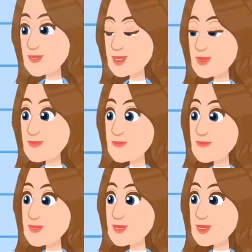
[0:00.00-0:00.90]
It's
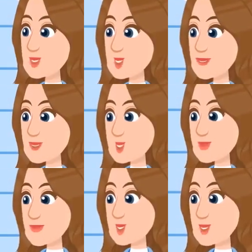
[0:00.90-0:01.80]
important to memorize the
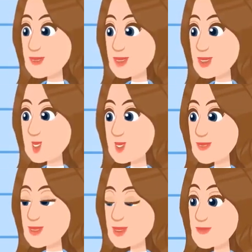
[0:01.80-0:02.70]
past tense
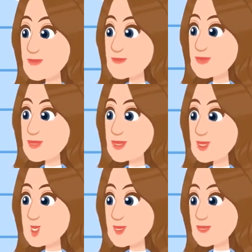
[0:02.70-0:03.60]
forms of irregular
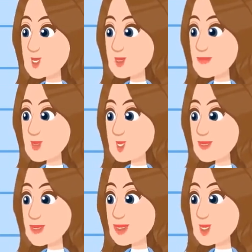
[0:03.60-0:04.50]
verbs to use
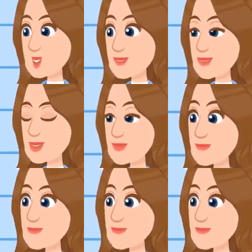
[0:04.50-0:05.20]
them correctly.